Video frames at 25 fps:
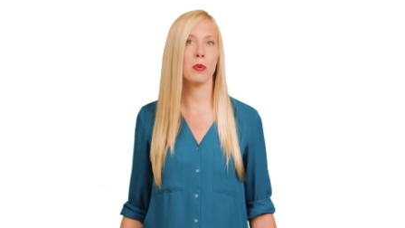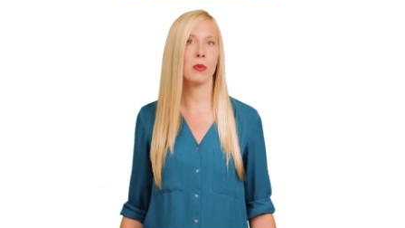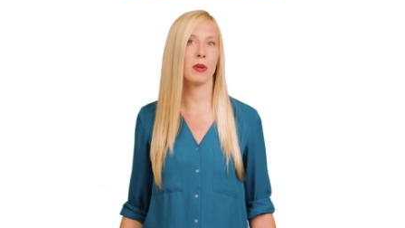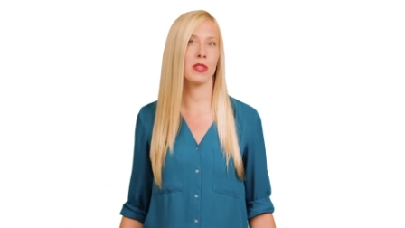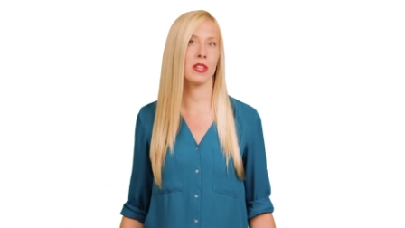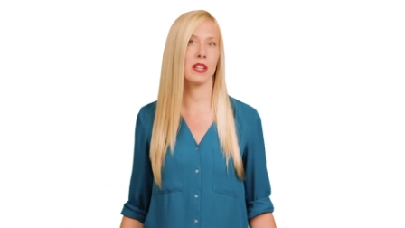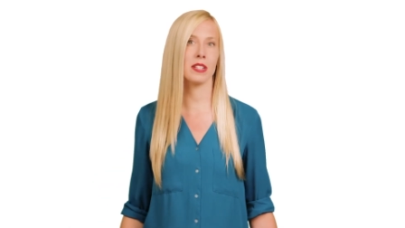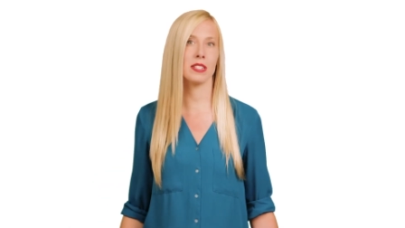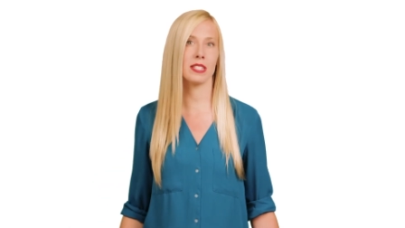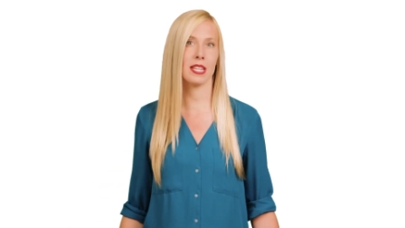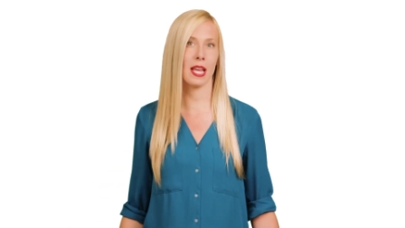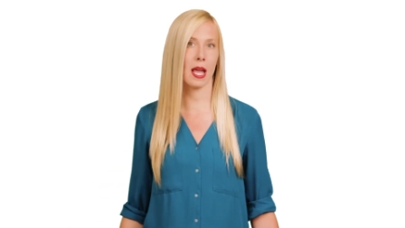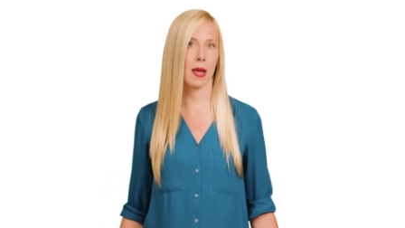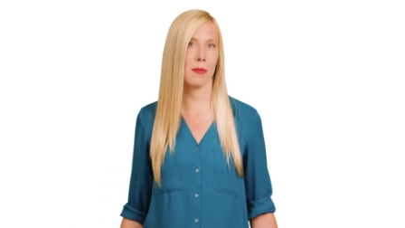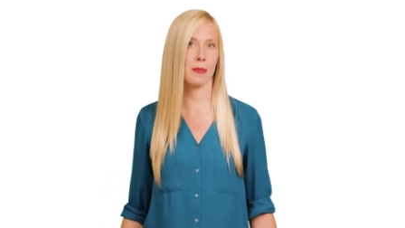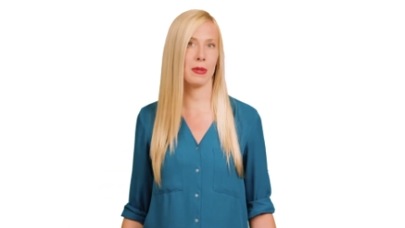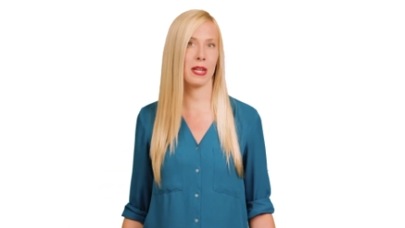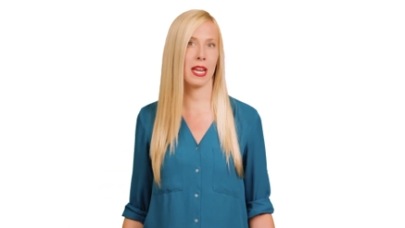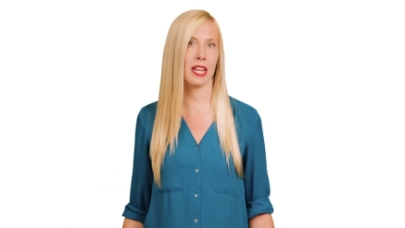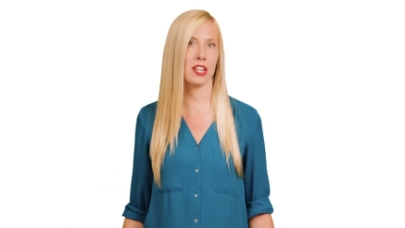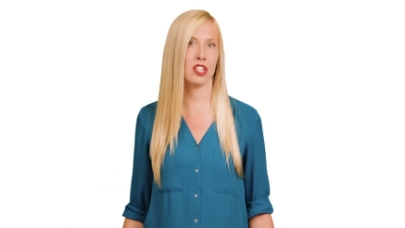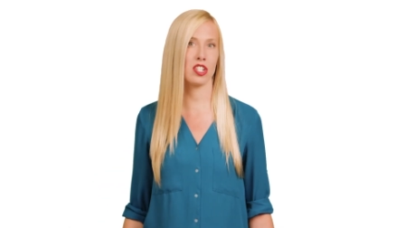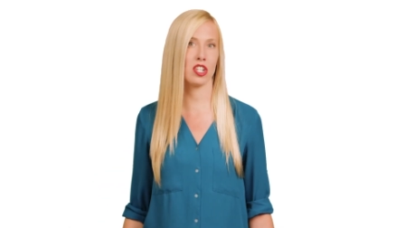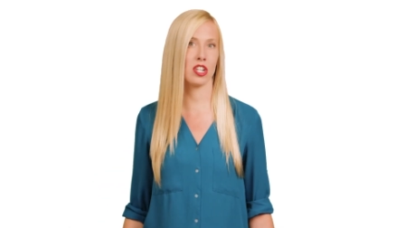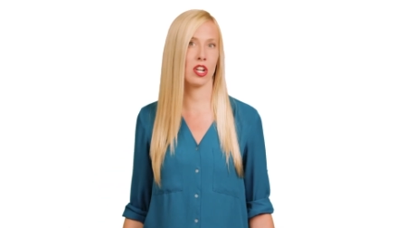with
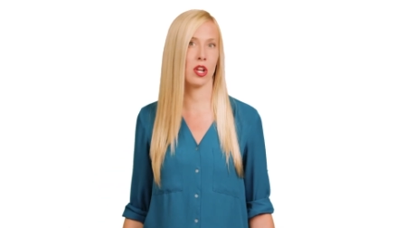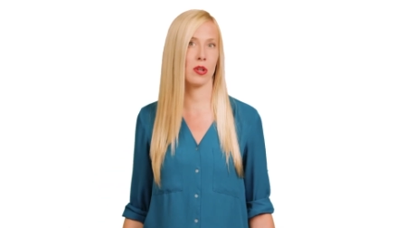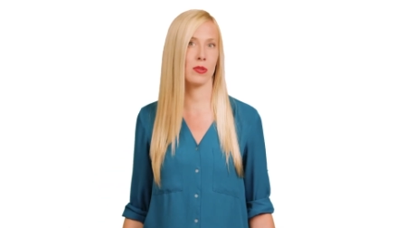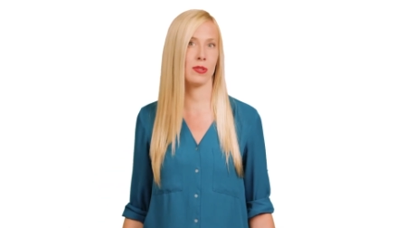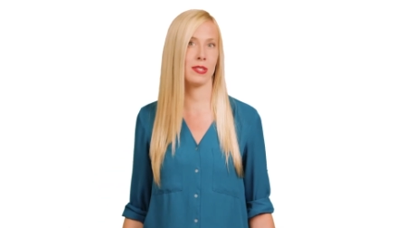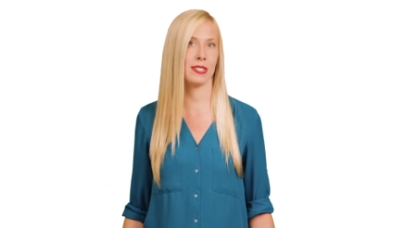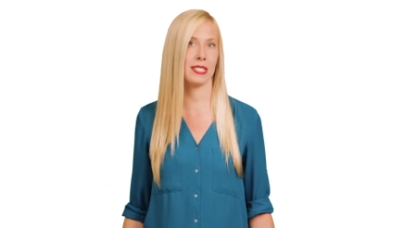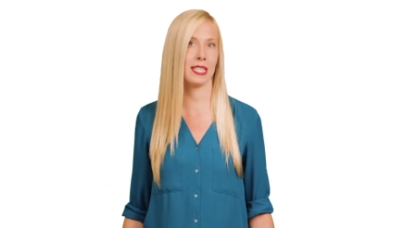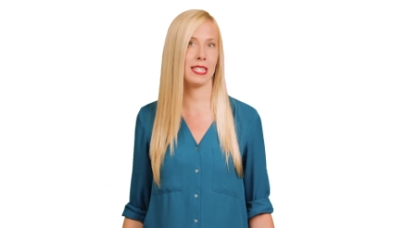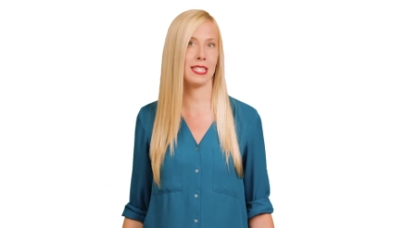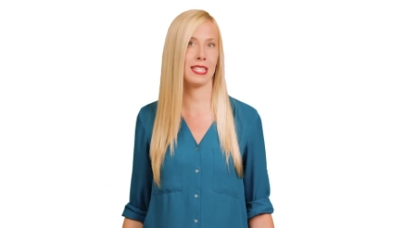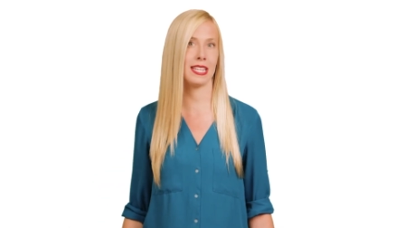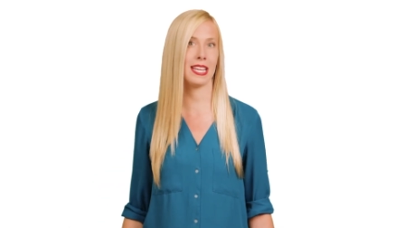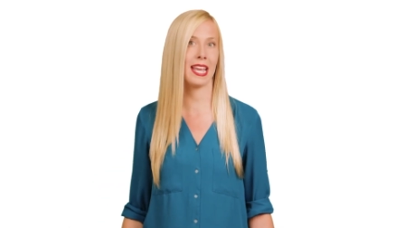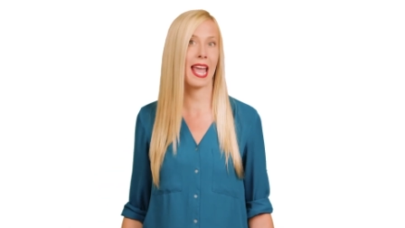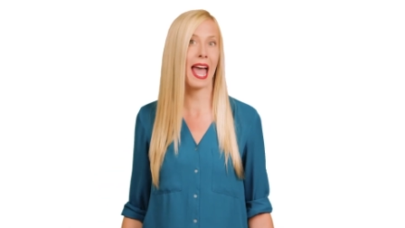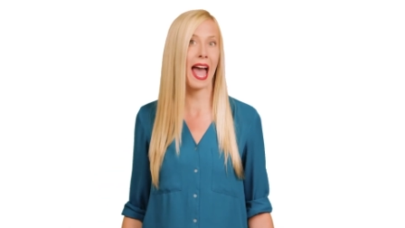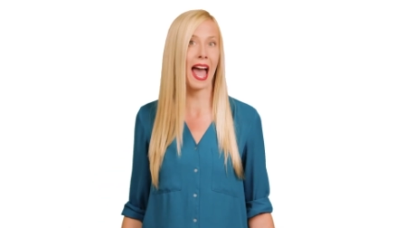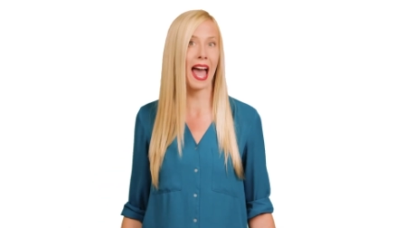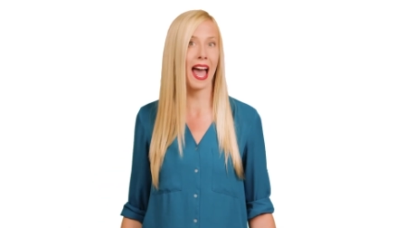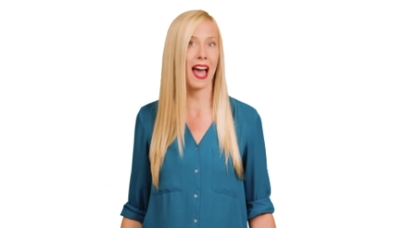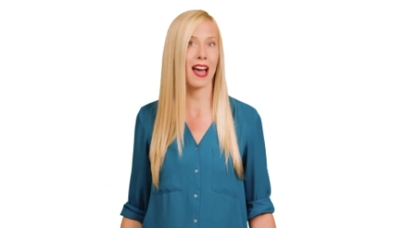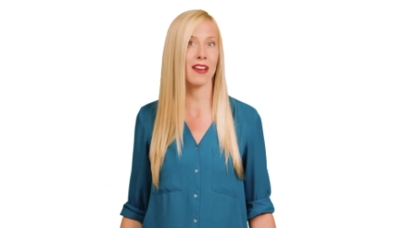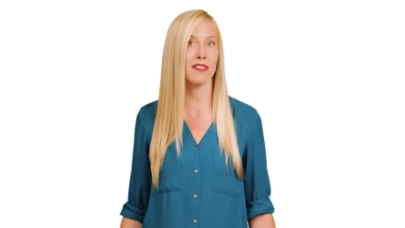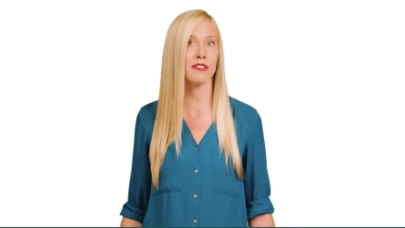Contamination OCD
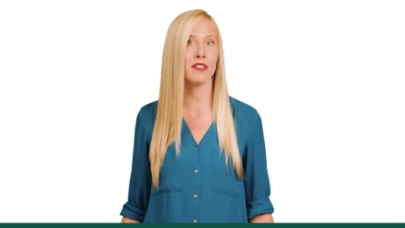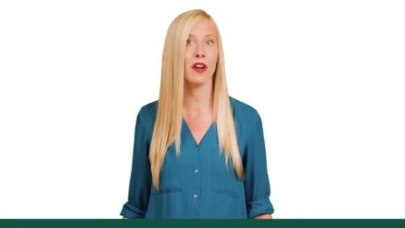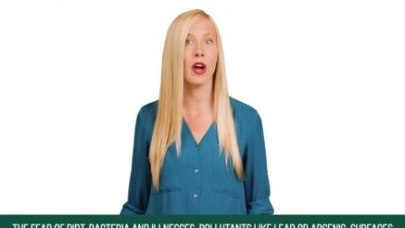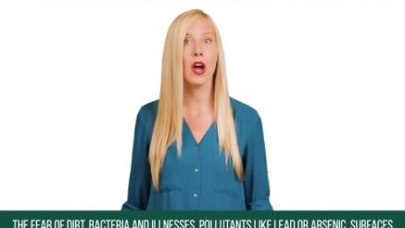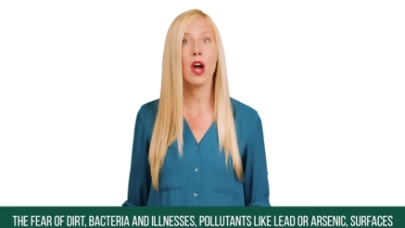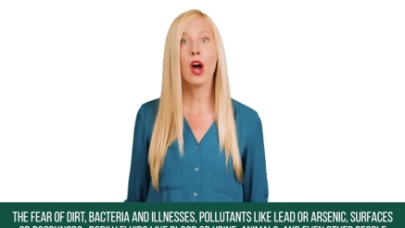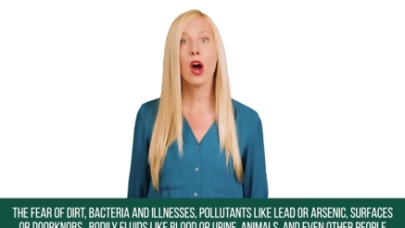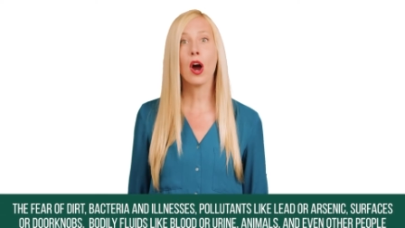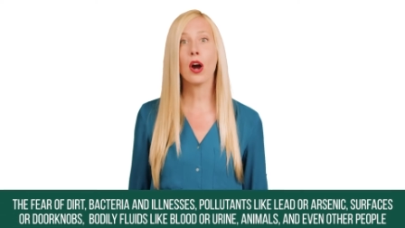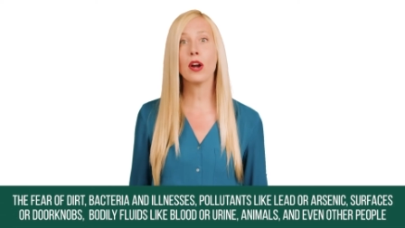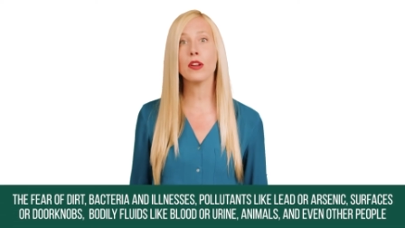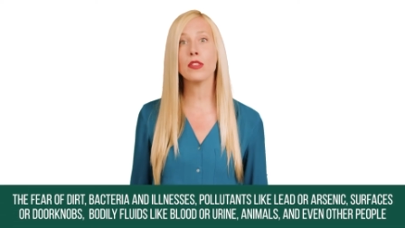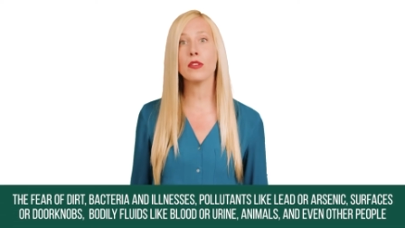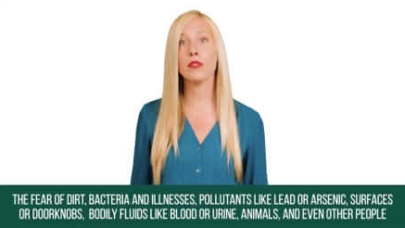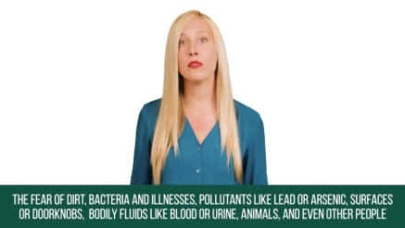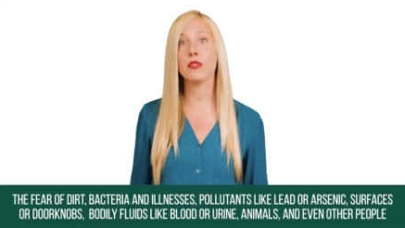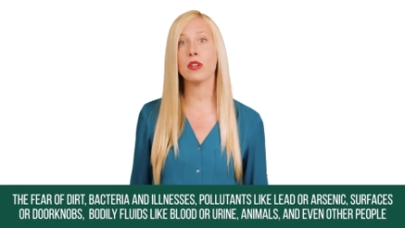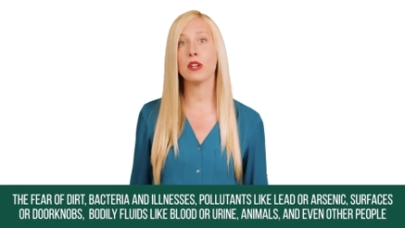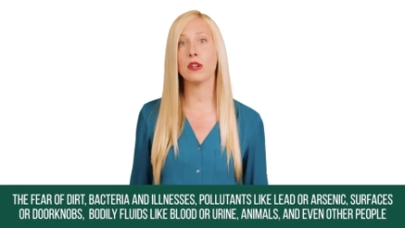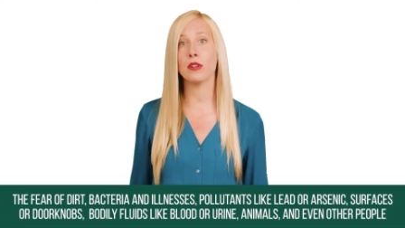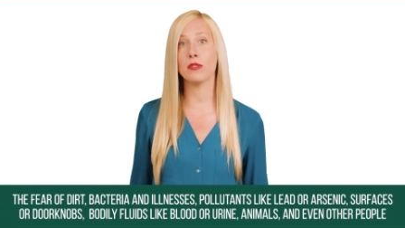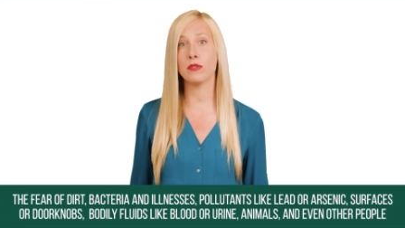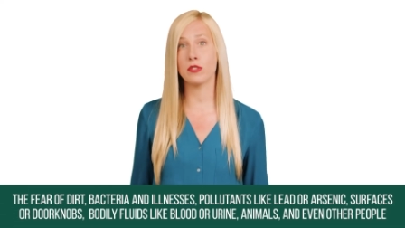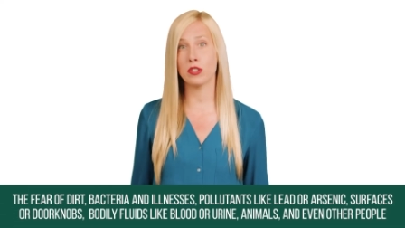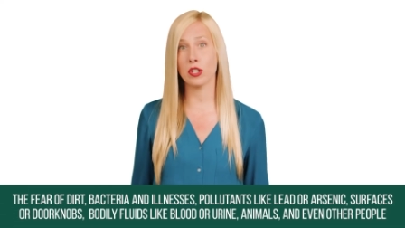have are the
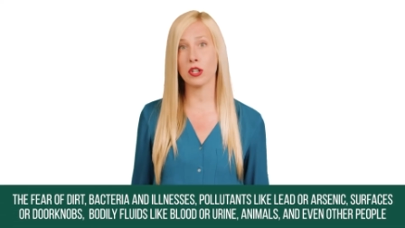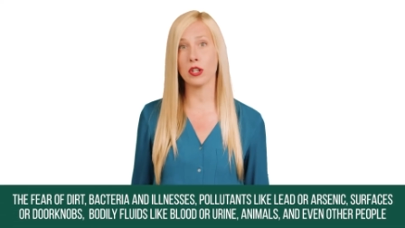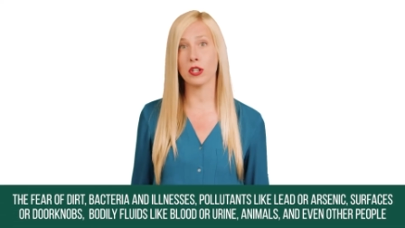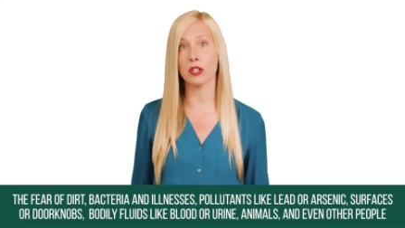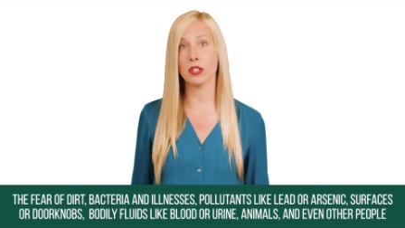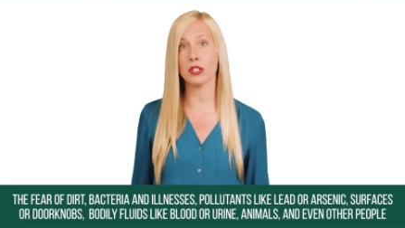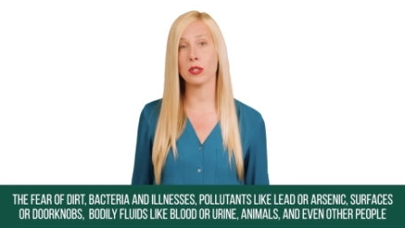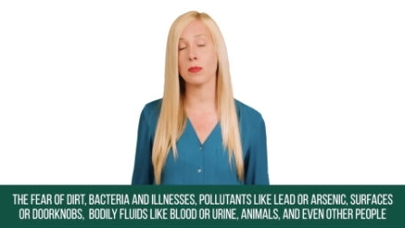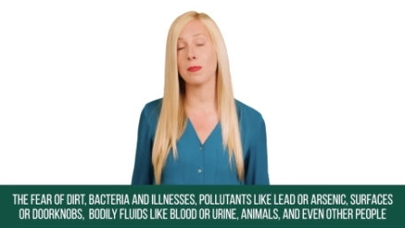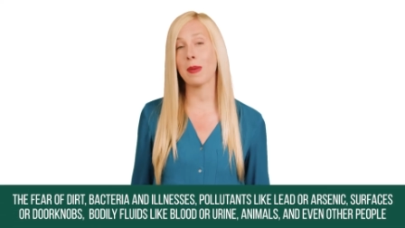fear of dirt,